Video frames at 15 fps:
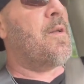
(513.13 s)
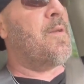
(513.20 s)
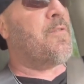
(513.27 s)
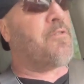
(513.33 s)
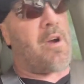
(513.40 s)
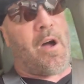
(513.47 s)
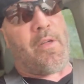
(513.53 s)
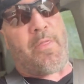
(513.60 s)

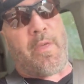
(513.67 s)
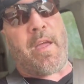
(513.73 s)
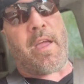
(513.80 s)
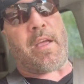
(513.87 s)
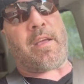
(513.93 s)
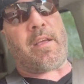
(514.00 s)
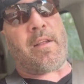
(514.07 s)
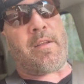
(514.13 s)
trout
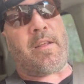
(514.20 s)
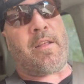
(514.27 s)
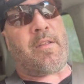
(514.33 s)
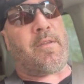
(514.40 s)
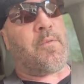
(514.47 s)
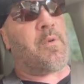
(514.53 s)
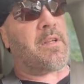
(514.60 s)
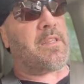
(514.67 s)
think and,
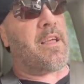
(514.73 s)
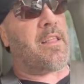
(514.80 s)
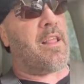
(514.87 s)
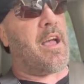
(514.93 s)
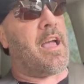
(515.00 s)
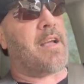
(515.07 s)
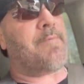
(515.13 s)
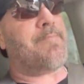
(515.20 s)
and what they
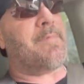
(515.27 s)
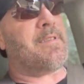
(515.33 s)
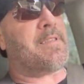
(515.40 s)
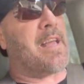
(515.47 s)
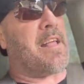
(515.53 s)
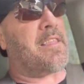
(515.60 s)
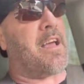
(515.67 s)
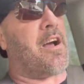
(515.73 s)
like, it's
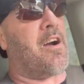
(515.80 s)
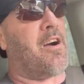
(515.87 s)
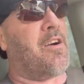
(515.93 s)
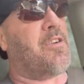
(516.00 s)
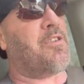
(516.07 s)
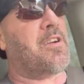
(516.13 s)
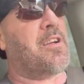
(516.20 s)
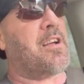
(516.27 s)
not that
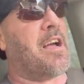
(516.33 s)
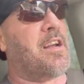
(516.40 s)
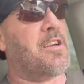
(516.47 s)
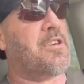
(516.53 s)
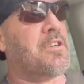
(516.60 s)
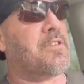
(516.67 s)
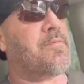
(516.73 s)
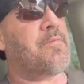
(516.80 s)
hard. You can kind of
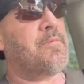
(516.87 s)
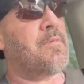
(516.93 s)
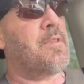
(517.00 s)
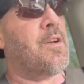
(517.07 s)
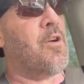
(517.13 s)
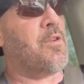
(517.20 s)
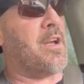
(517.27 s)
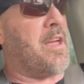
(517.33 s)
just
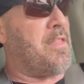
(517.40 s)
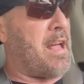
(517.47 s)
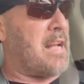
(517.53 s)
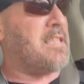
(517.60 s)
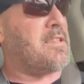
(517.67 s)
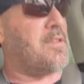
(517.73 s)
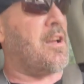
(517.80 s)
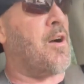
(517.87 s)
okay,
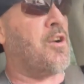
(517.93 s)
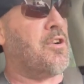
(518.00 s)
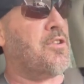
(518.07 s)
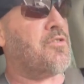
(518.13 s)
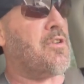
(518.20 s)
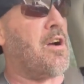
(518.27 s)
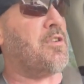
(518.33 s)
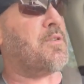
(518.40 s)
that's a good
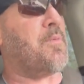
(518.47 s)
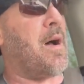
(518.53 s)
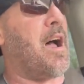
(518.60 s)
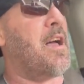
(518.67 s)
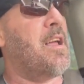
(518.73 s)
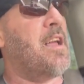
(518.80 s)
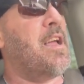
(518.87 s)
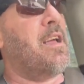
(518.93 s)
trout spot.
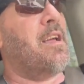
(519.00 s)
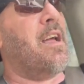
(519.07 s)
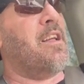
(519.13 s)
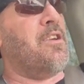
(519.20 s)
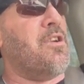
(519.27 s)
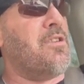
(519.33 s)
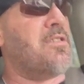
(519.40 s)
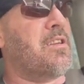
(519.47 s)
And
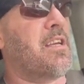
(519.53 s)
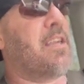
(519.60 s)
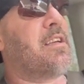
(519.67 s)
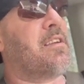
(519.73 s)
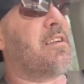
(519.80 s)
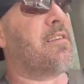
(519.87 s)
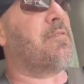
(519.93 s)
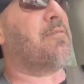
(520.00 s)

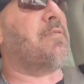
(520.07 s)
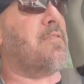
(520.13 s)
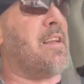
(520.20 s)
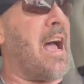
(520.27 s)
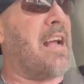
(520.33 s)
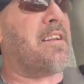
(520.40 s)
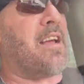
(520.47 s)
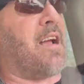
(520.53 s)
usually,
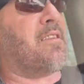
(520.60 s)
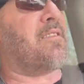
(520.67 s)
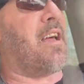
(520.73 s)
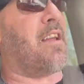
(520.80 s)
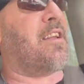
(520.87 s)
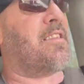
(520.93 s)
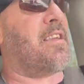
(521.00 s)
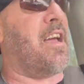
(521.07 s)
nine times
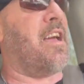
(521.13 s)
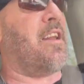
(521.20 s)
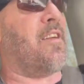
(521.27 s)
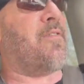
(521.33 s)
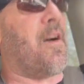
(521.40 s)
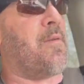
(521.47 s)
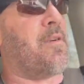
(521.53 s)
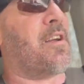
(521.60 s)
out of 10,
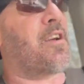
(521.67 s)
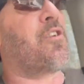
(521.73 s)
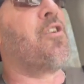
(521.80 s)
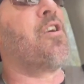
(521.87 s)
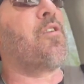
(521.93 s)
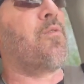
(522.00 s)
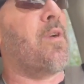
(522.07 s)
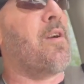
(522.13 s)
if I'm on a
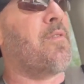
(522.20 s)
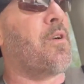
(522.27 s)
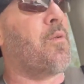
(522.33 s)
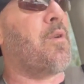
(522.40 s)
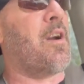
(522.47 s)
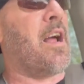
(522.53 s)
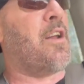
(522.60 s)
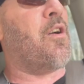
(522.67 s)
good river
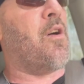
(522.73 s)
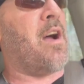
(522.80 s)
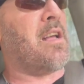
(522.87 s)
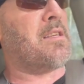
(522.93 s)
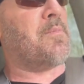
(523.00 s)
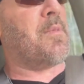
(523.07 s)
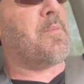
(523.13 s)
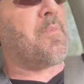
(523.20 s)
where I know it hasn't been